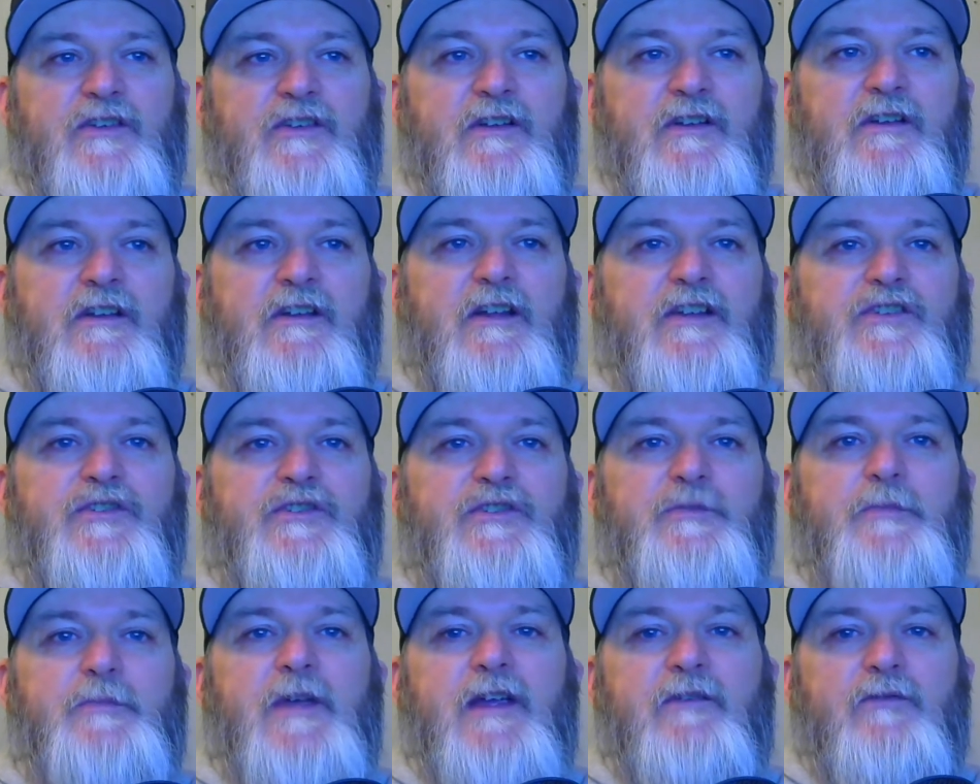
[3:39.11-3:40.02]
unless you
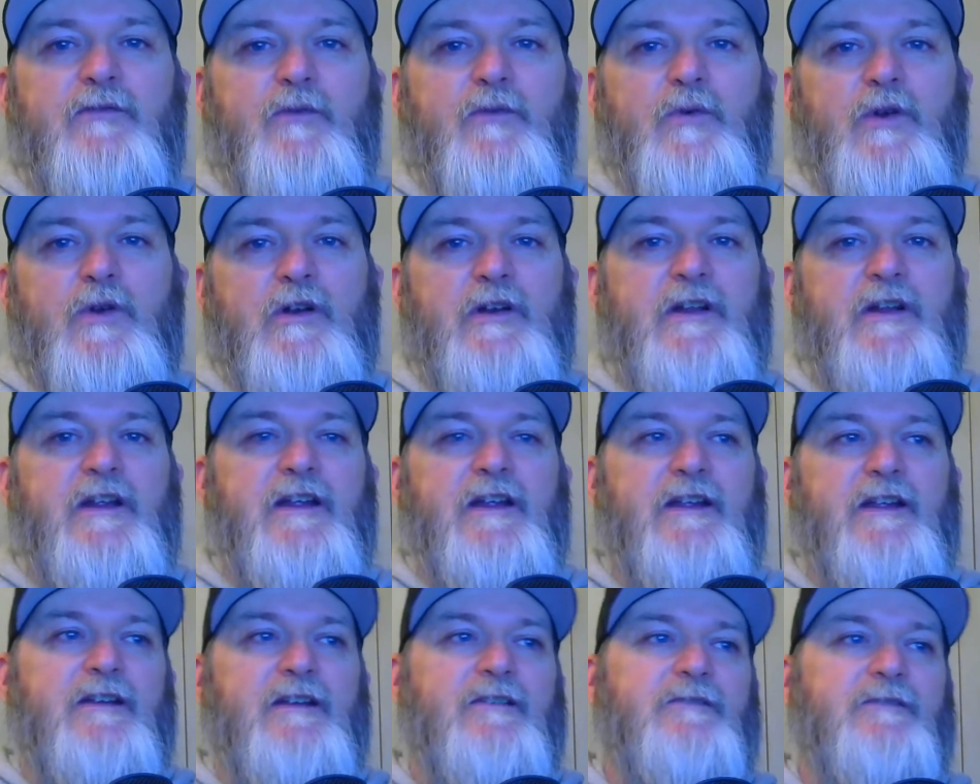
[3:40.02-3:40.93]
pay for it.
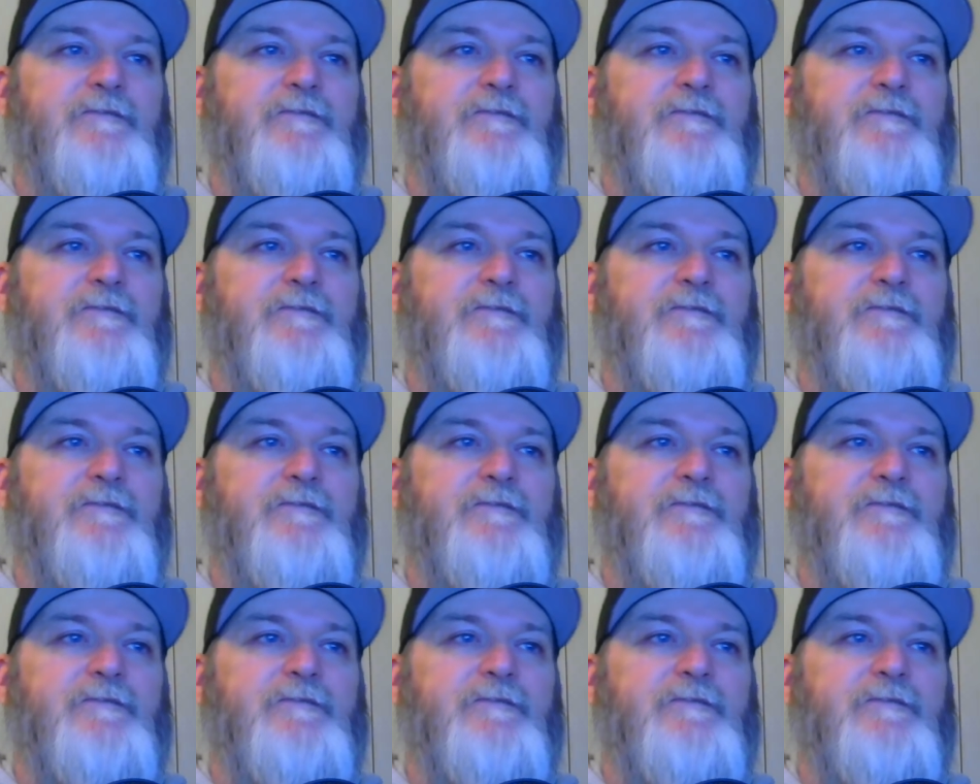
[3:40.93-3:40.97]
And